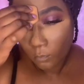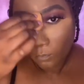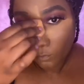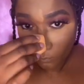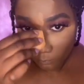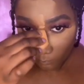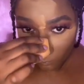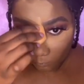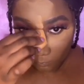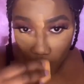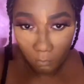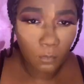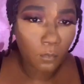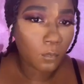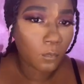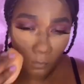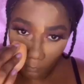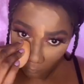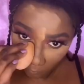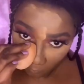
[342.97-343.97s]
And if you
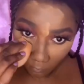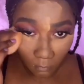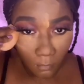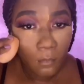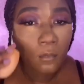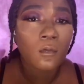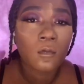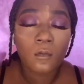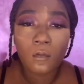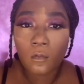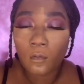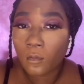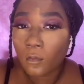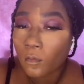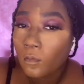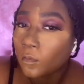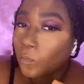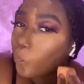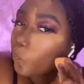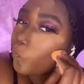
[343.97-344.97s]
bake, you can
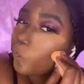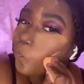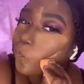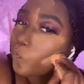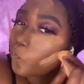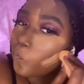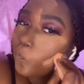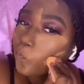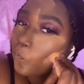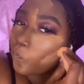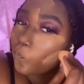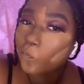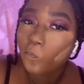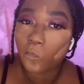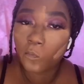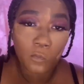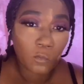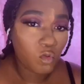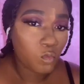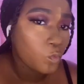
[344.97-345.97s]
at least,
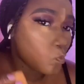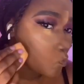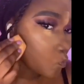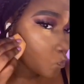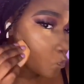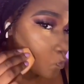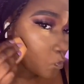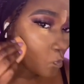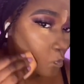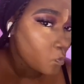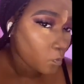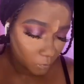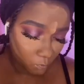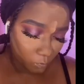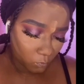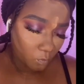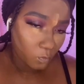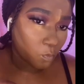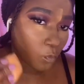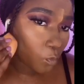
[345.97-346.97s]
by me baking, you can at
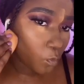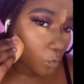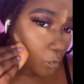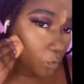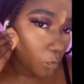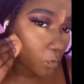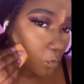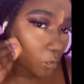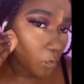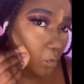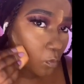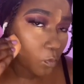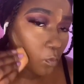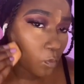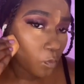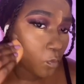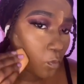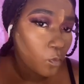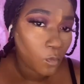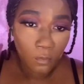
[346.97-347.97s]
least see what
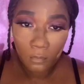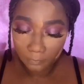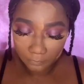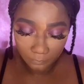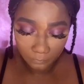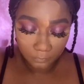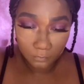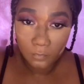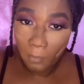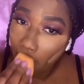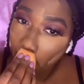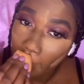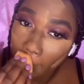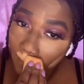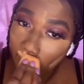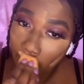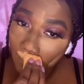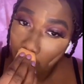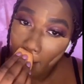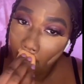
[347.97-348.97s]
it looks like,
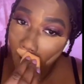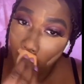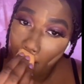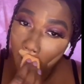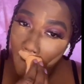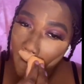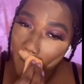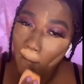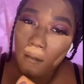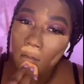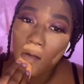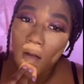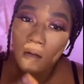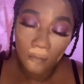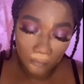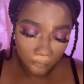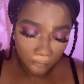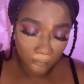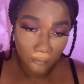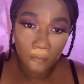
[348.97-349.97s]
and
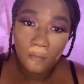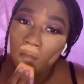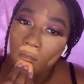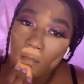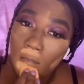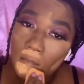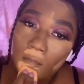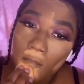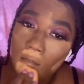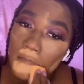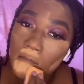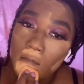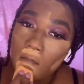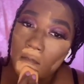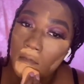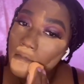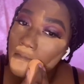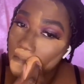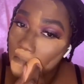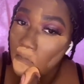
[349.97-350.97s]
if that's the shade
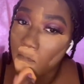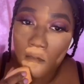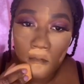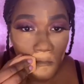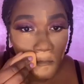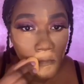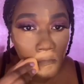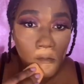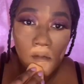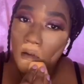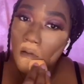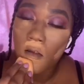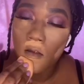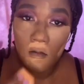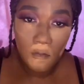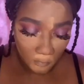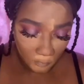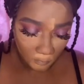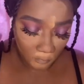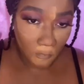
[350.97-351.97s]
for you. This is
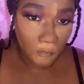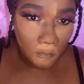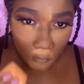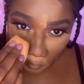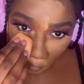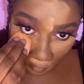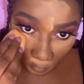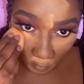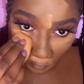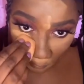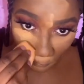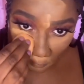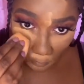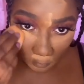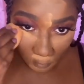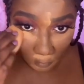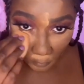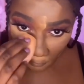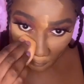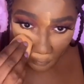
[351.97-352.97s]
in Honeymoon.
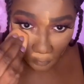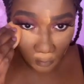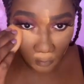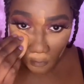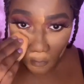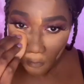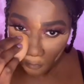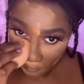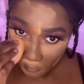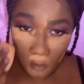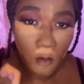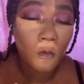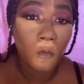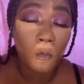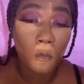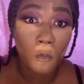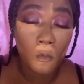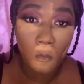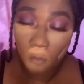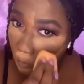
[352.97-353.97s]
I'm gonna leave it in
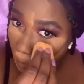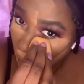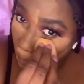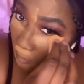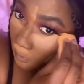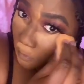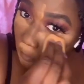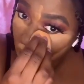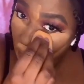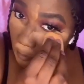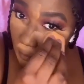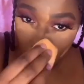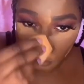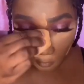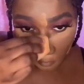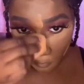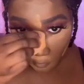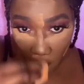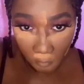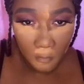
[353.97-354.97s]

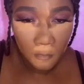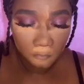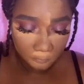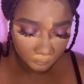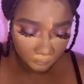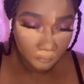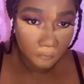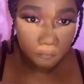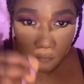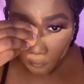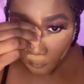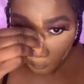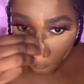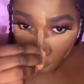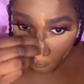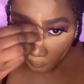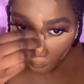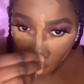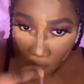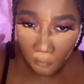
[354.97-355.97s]
the description box
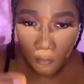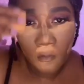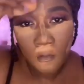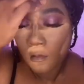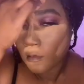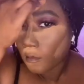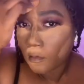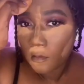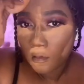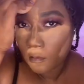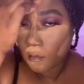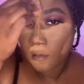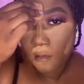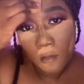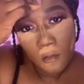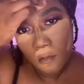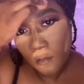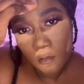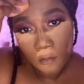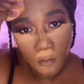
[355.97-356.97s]
below. But
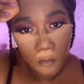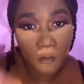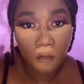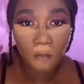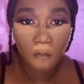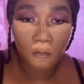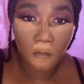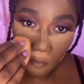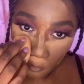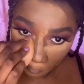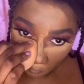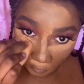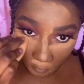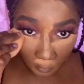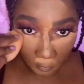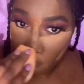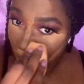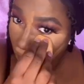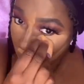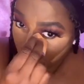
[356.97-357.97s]
yeah, just blending
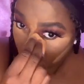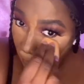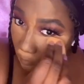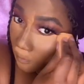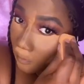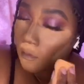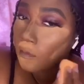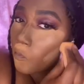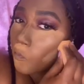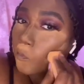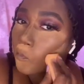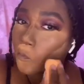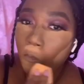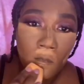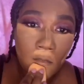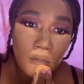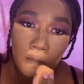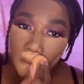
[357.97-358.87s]
in, and it's $7.99.